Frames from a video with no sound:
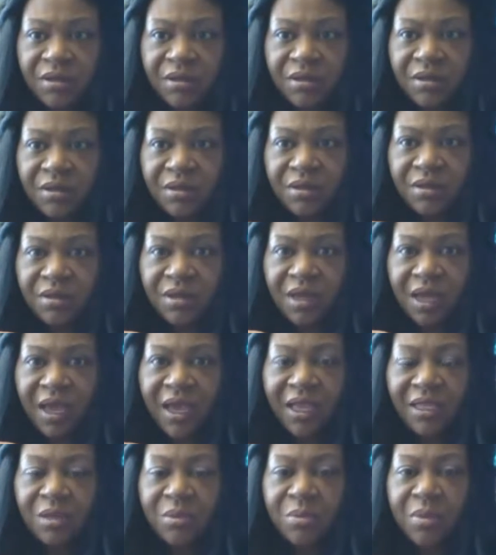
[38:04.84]
it.
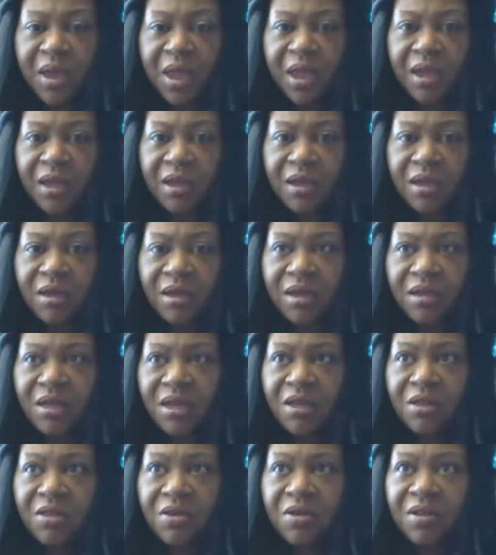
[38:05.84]
I had to bake
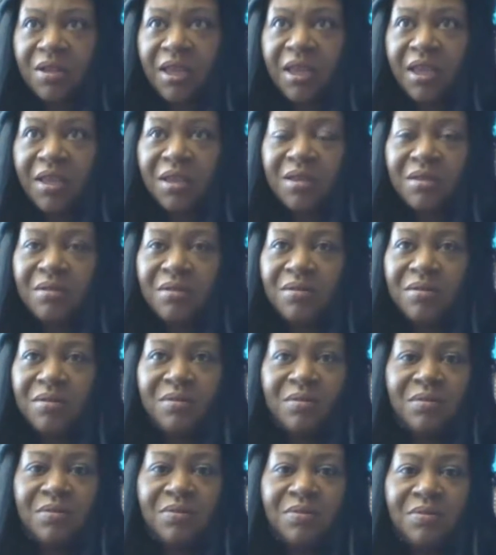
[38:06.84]
another
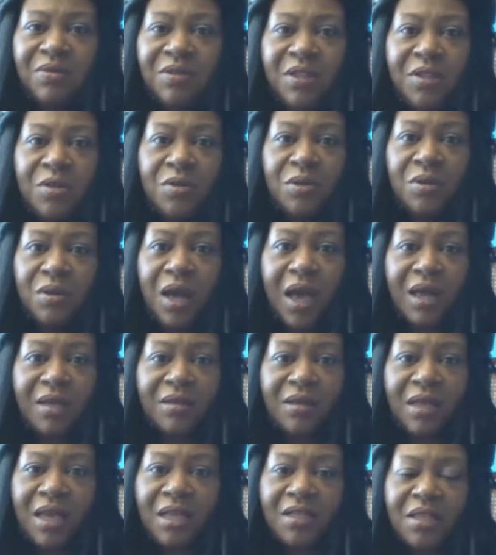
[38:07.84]
little,
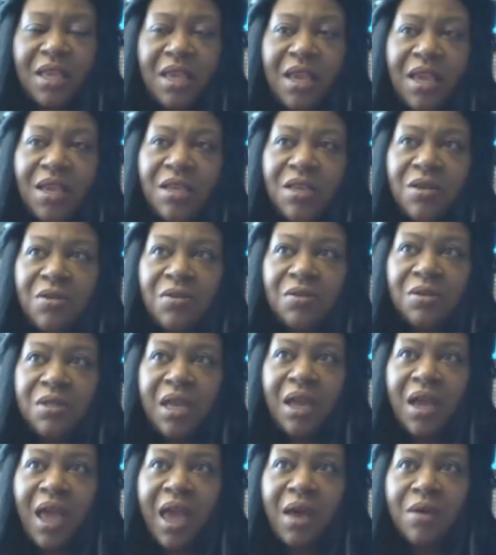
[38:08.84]
I think I
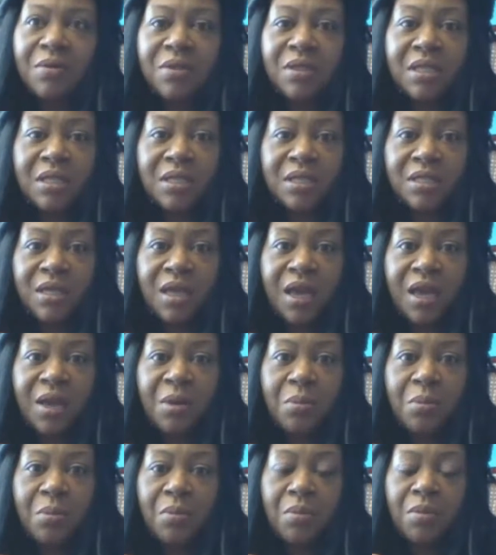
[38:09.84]
used an ounce at a
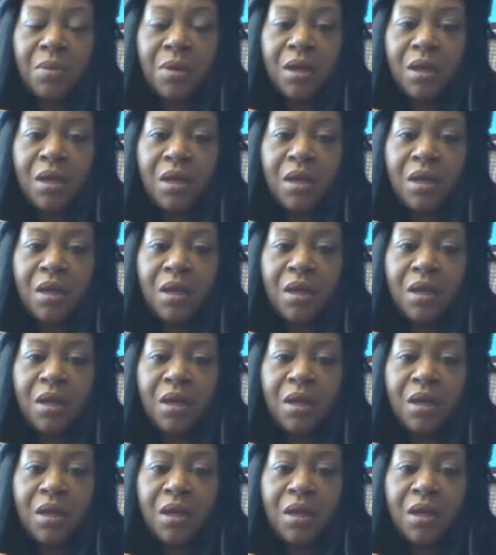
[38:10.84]
time.